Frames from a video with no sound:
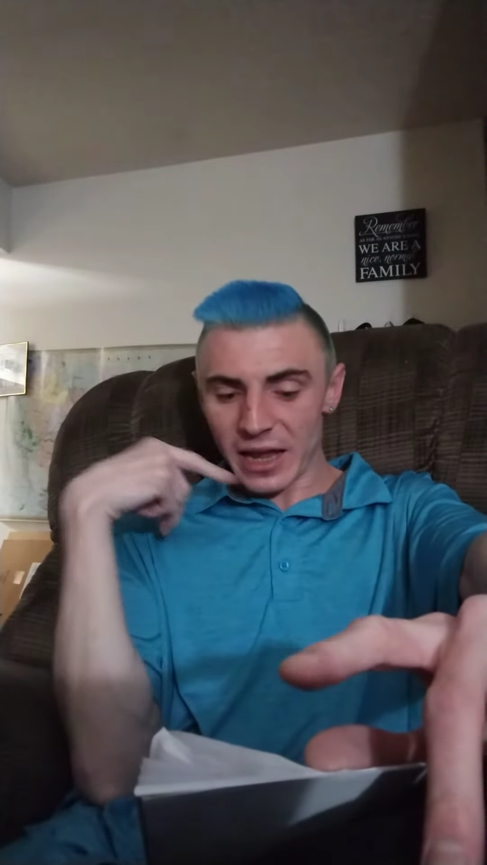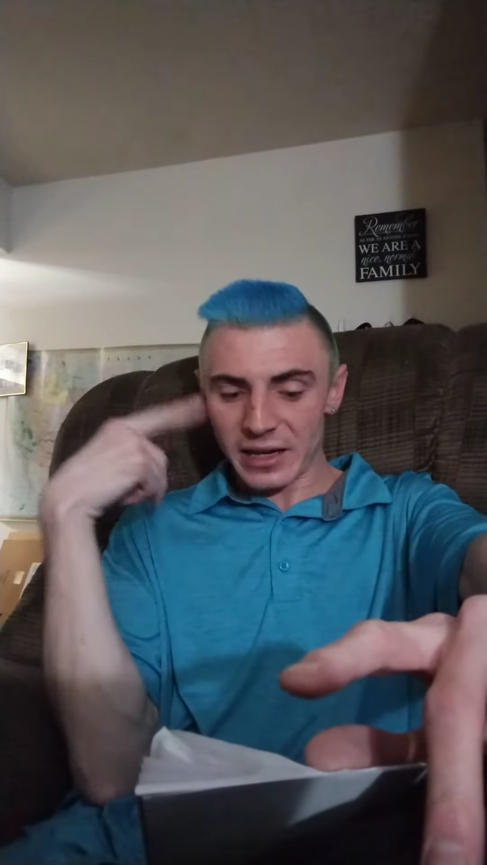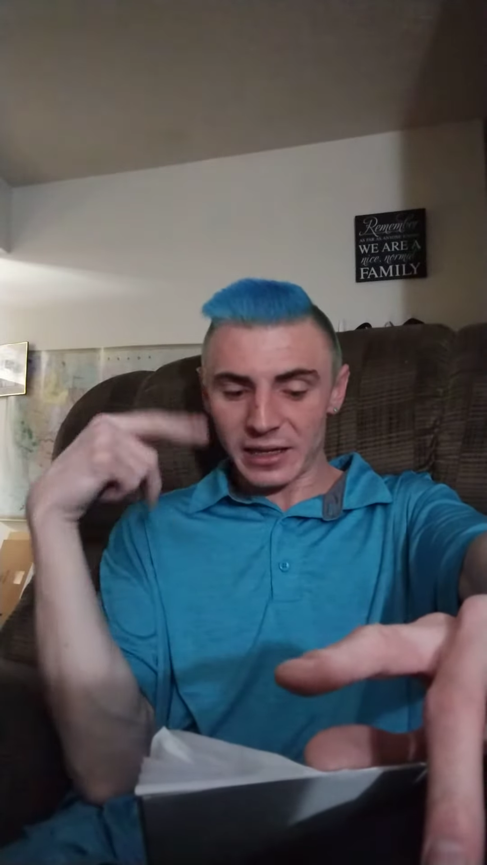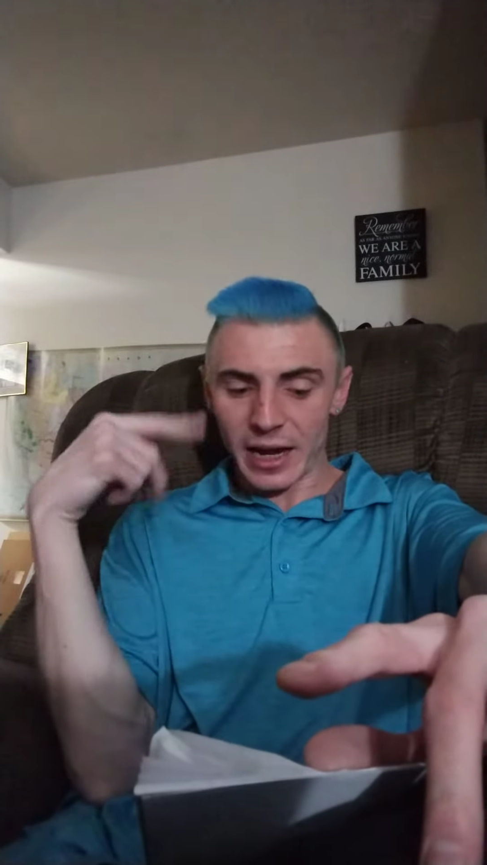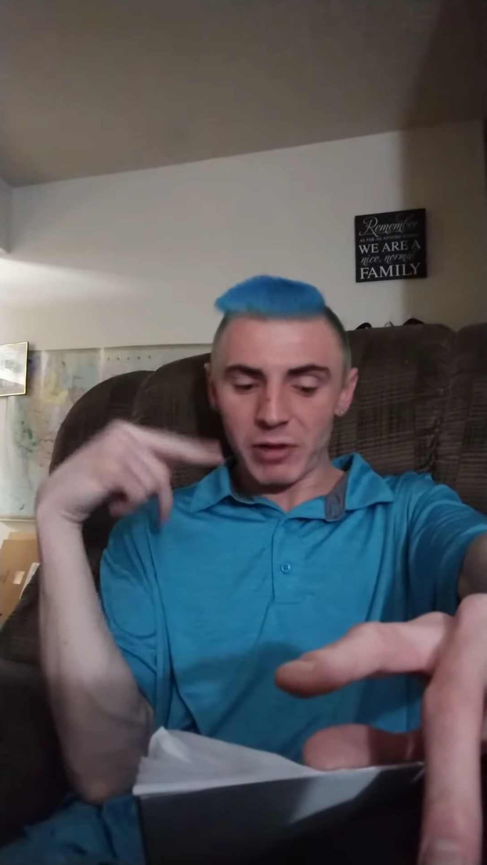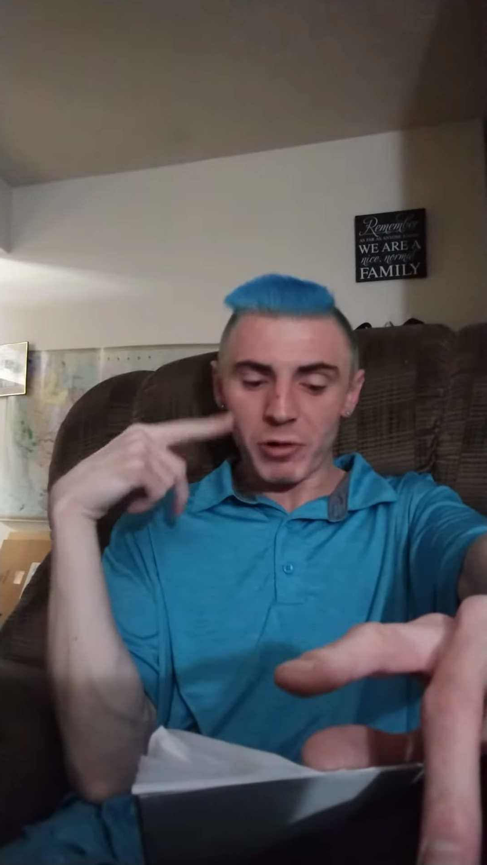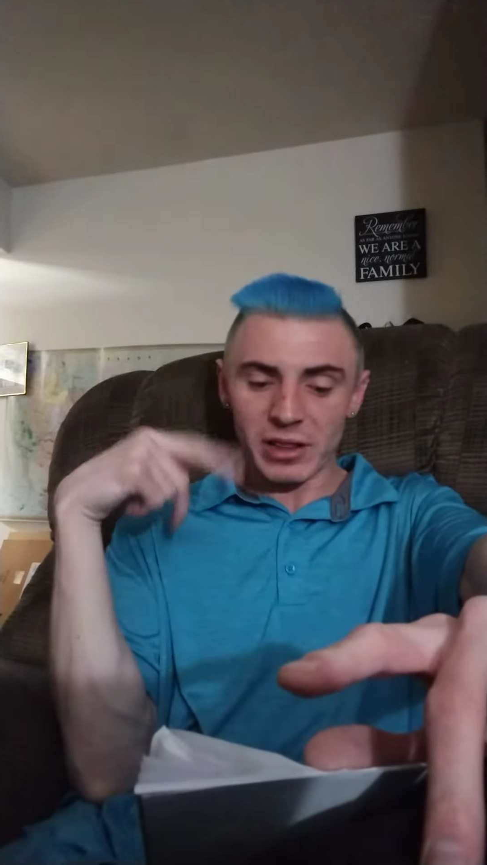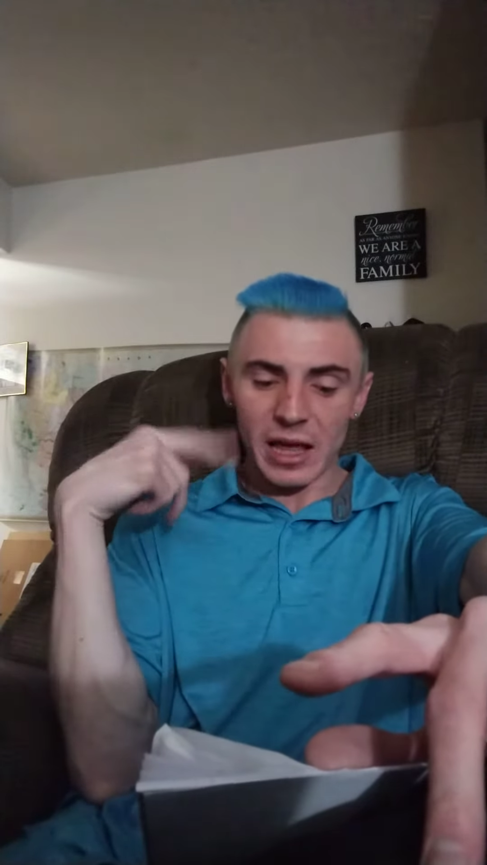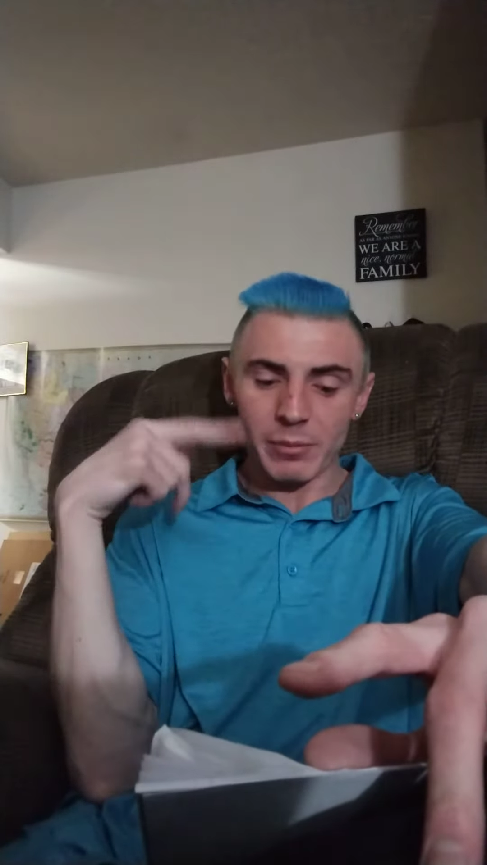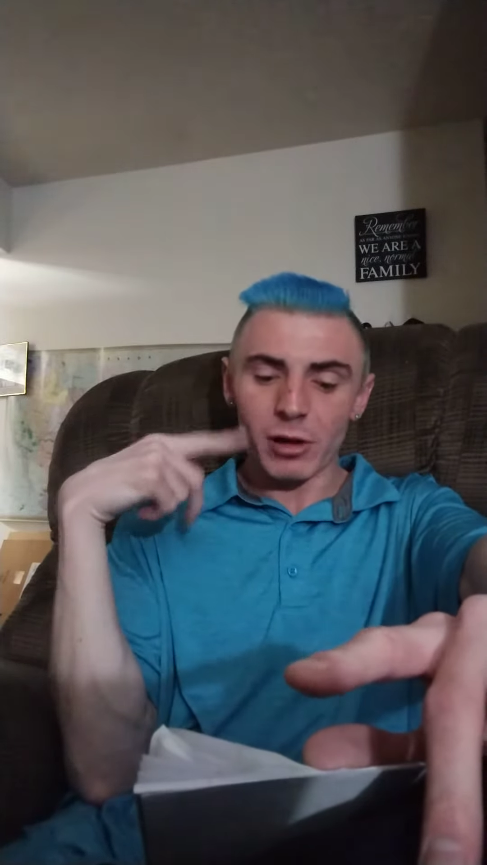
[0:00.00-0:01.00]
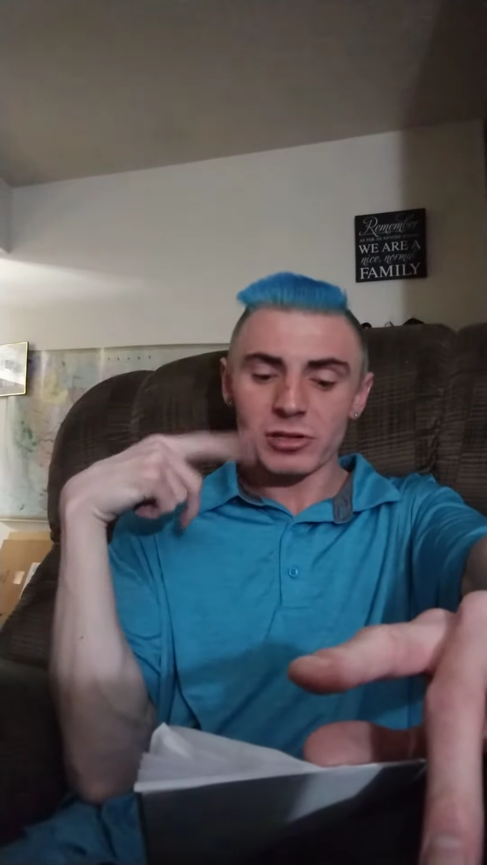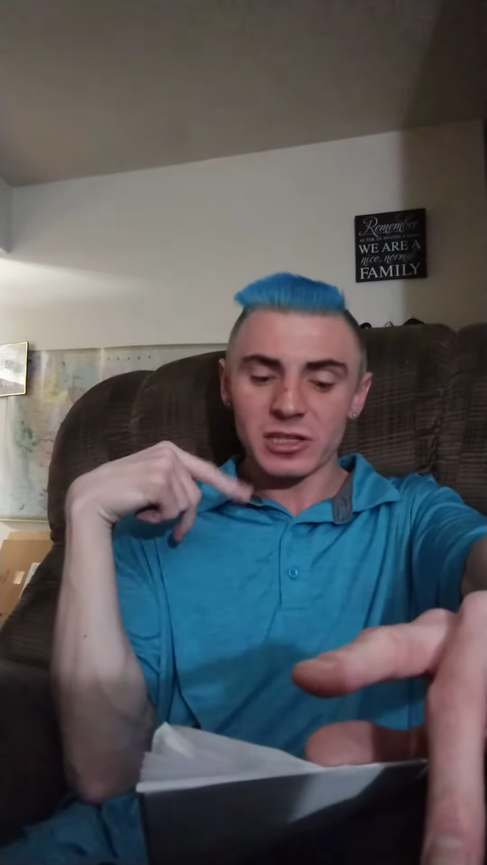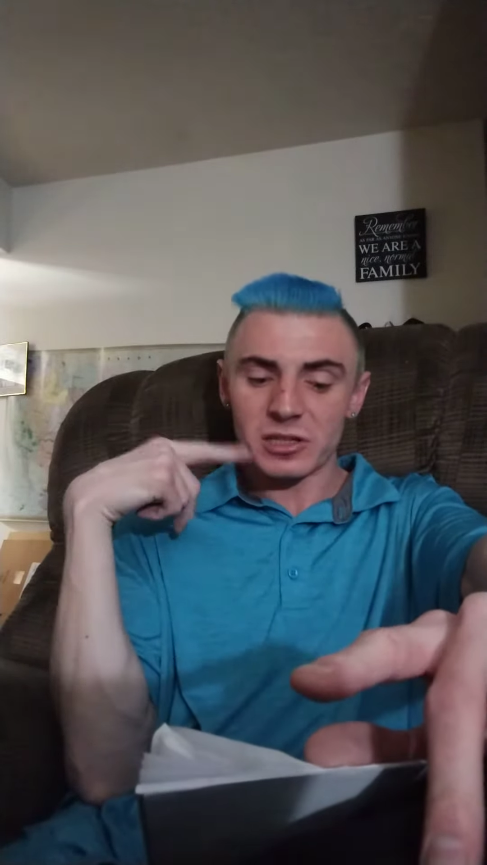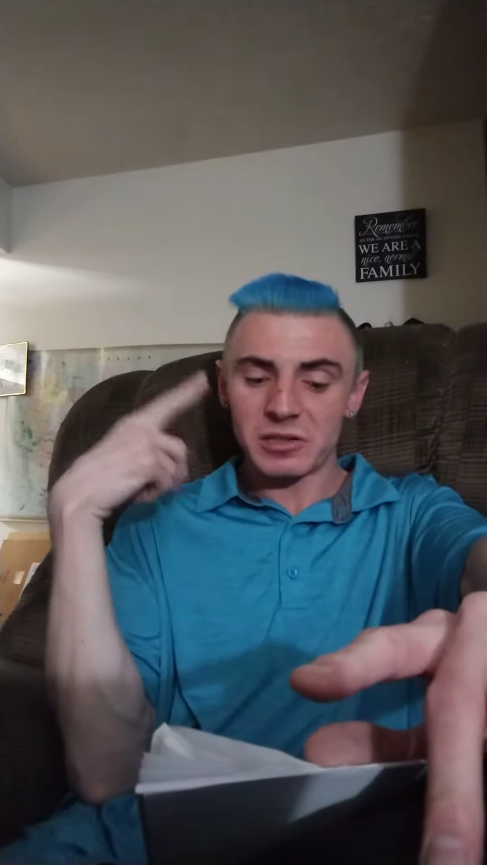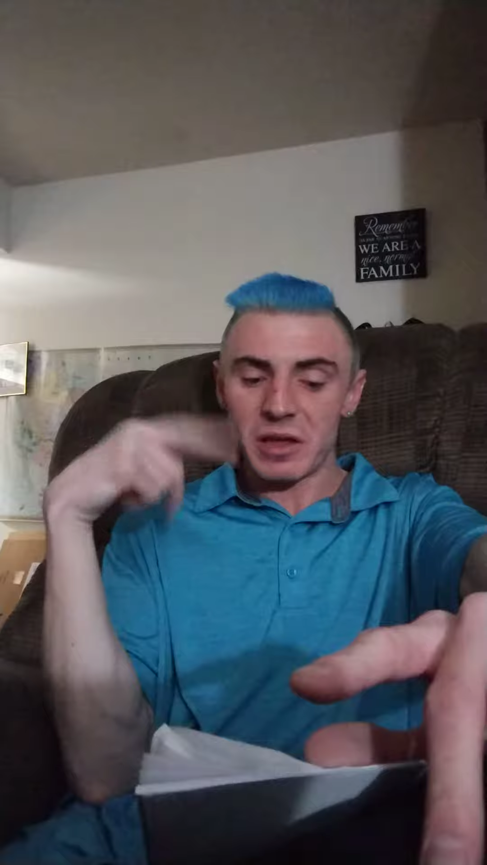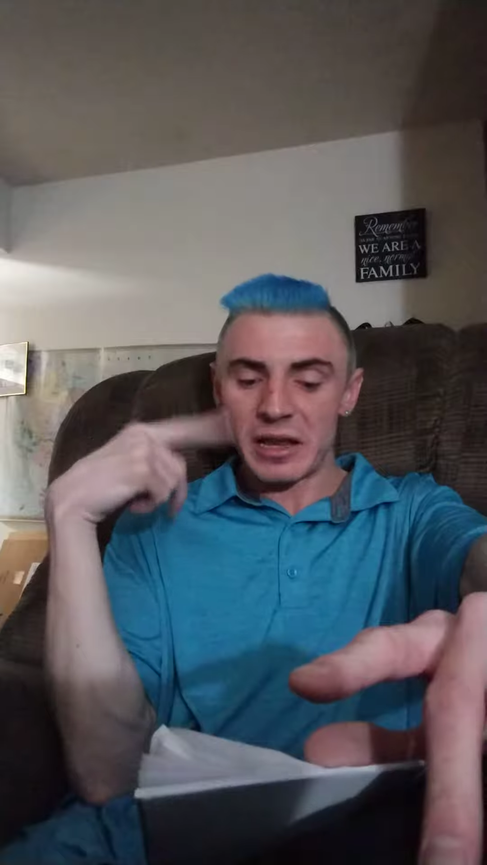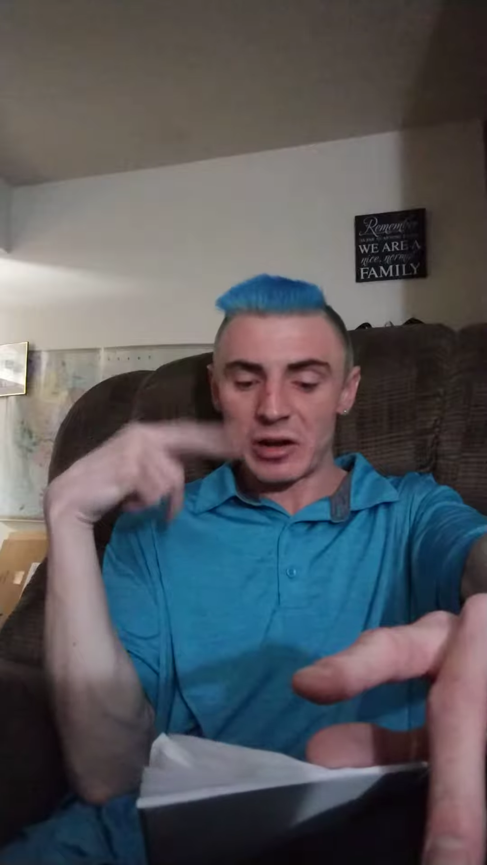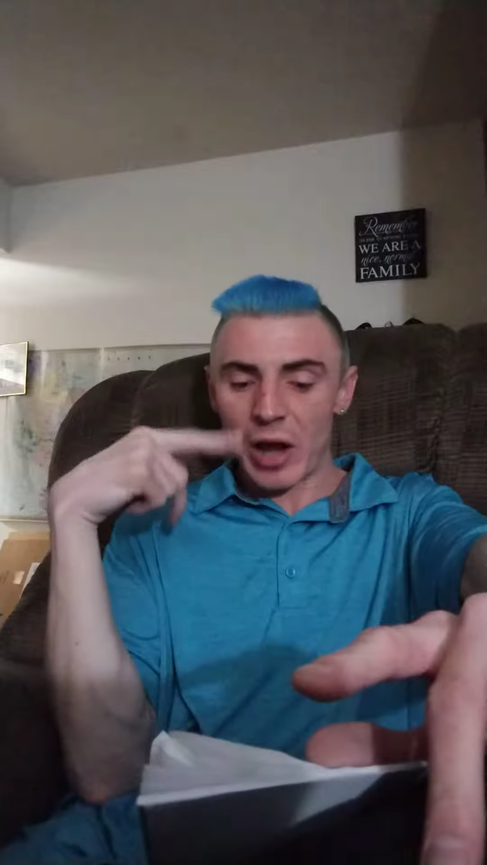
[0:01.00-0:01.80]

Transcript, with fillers: to indicate when the hypnosis is